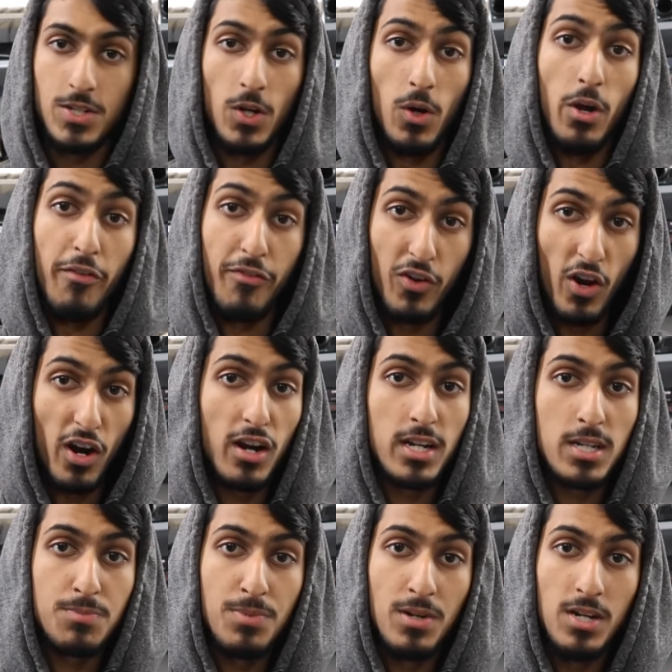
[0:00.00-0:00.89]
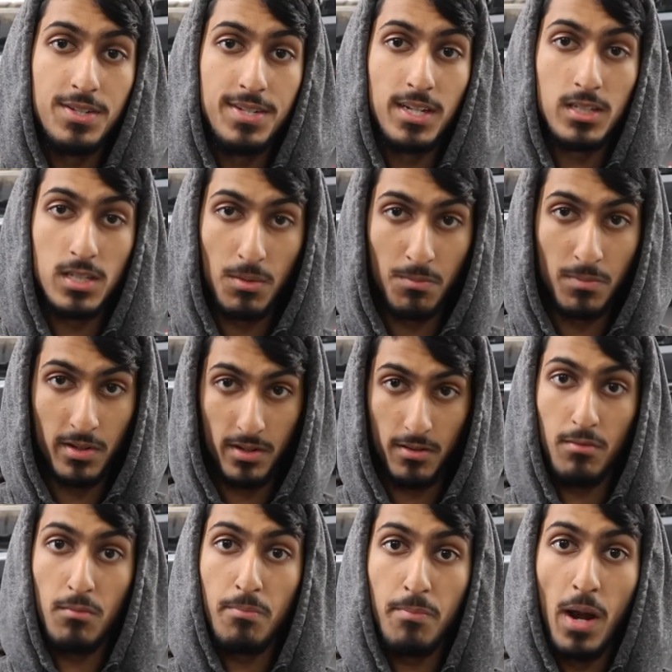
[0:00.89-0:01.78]
So if you are experiencing some
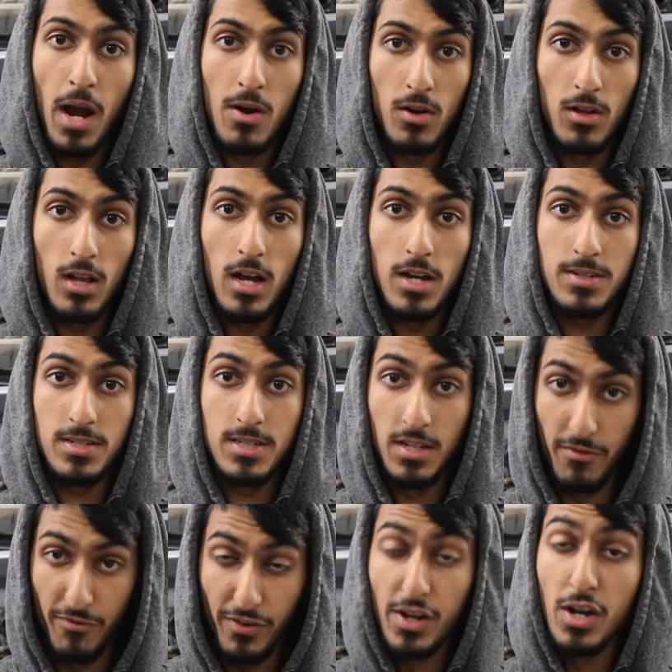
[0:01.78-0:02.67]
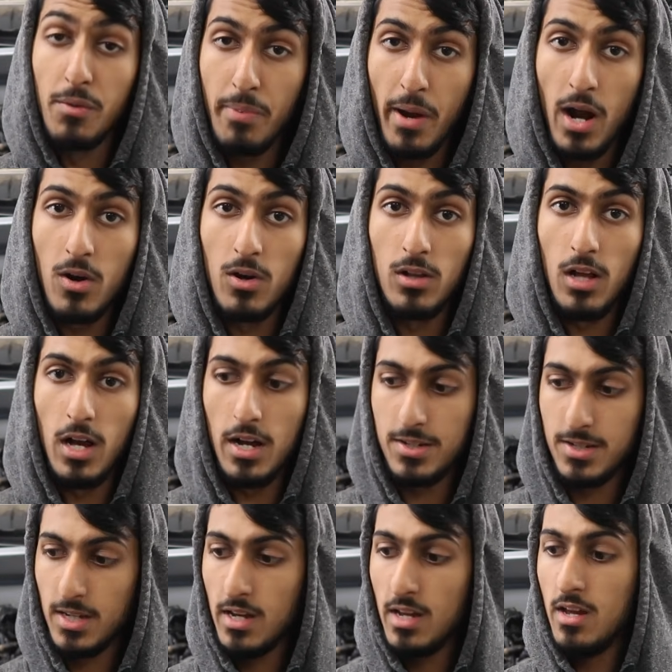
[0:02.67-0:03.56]
power loss, severe power
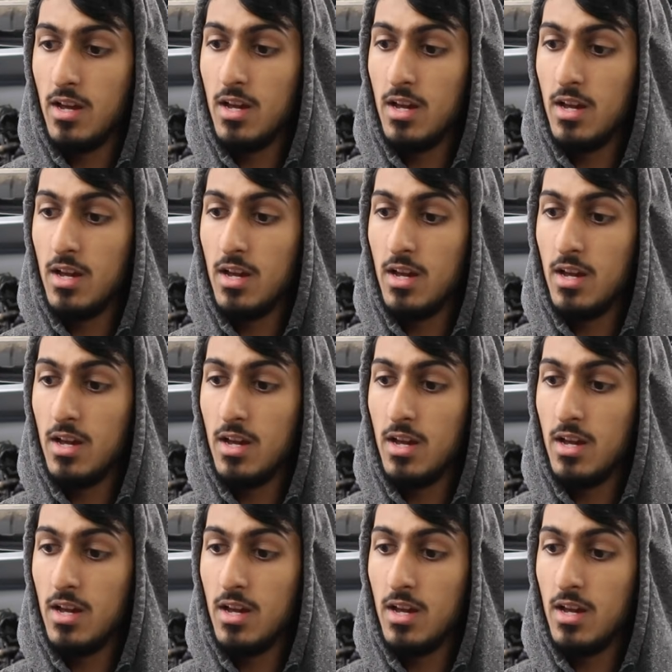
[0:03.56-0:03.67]
loss,